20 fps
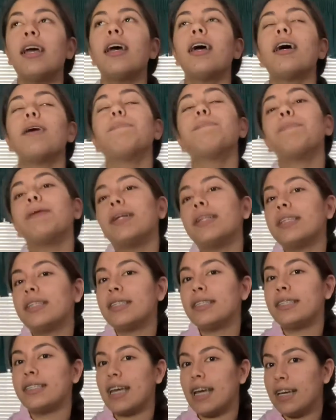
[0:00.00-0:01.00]
But
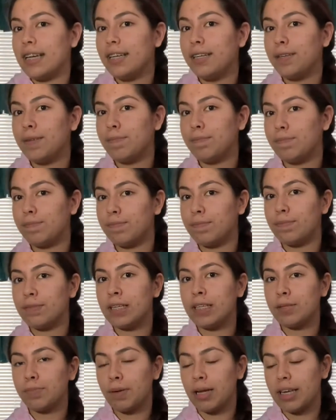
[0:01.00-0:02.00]
today
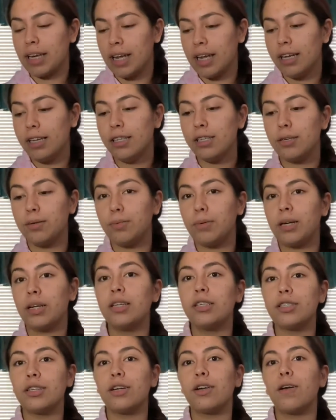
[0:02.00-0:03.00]
is Monday, so we're
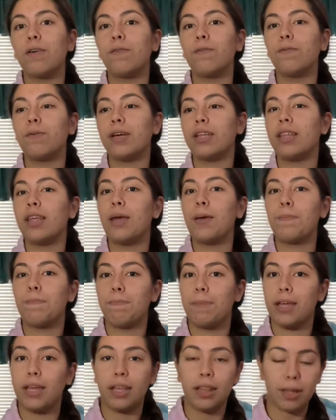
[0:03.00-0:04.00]
gonna start off with
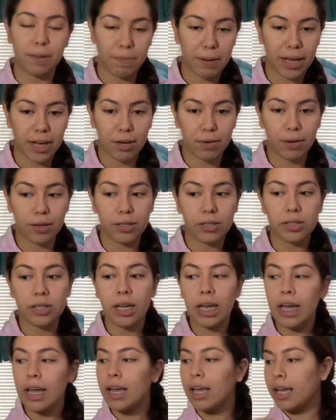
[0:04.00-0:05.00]
making the pie crust.
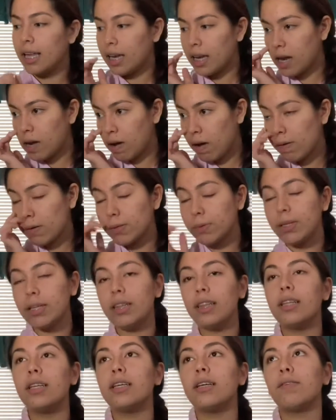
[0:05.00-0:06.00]
Now, I was
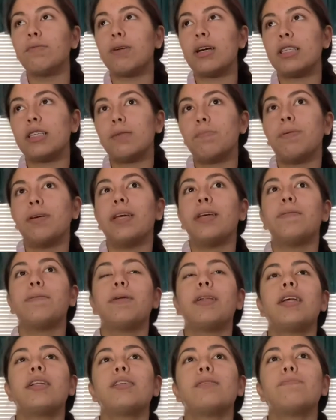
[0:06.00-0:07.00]
reading the recipe,
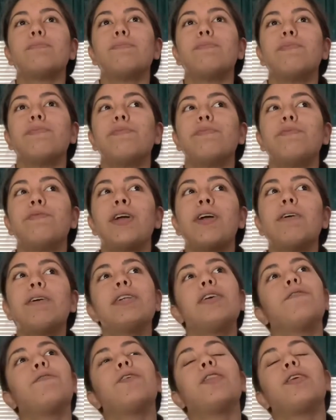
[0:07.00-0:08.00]
and it's very
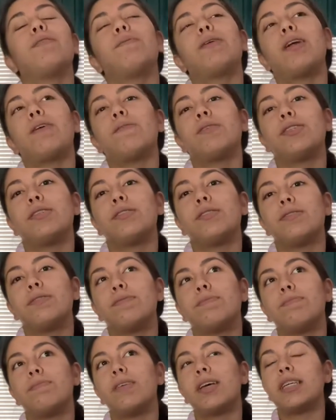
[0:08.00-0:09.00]
different than what I was
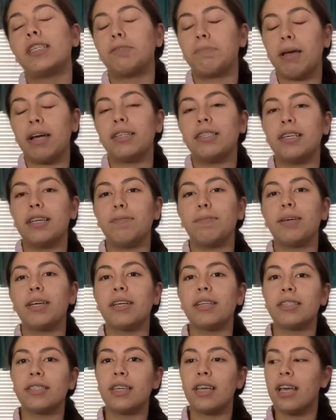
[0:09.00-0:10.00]
expecting
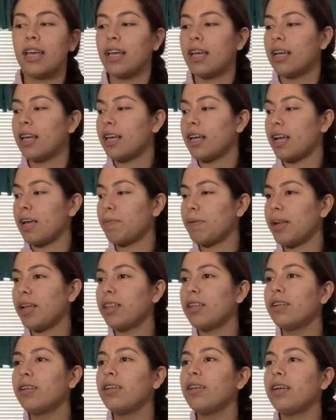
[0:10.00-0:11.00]
because, I
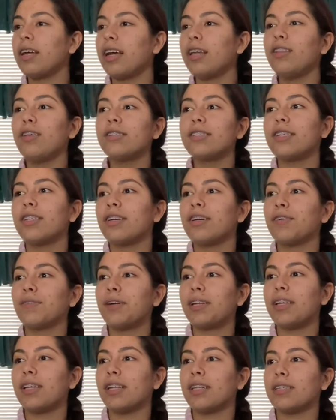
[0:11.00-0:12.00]
looked at the
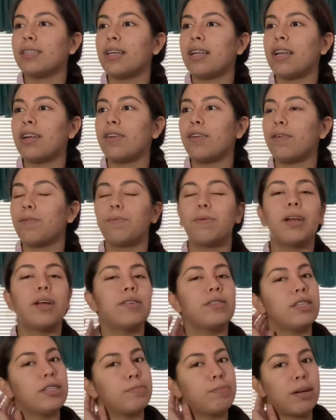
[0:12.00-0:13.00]
ingredients, and I don't know what I
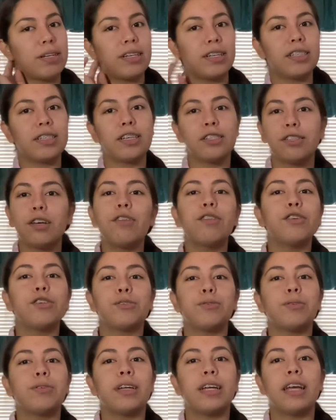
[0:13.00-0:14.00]
was expecting because I saw the
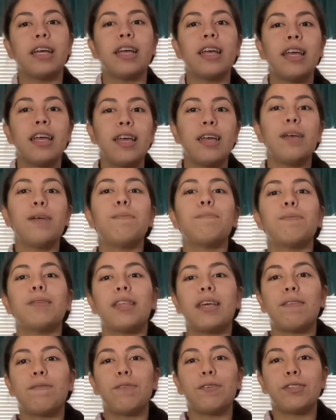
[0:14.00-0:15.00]
shortening, but
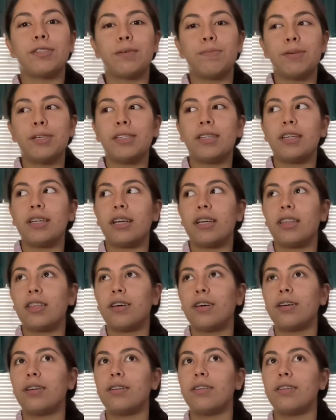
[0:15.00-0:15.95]
then for some reason I thought,